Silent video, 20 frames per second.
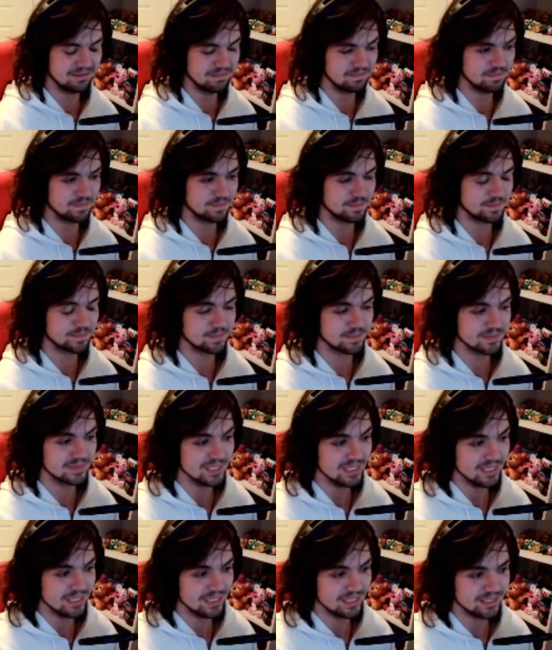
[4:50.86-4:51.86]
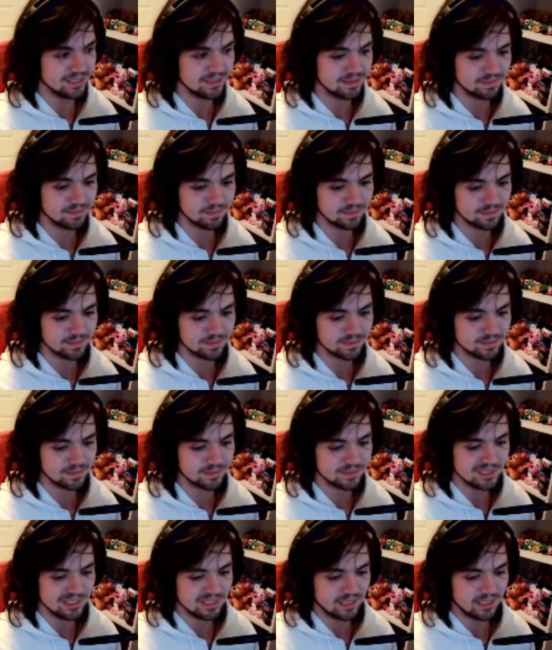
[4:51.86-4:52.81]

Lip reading: (no one is talking)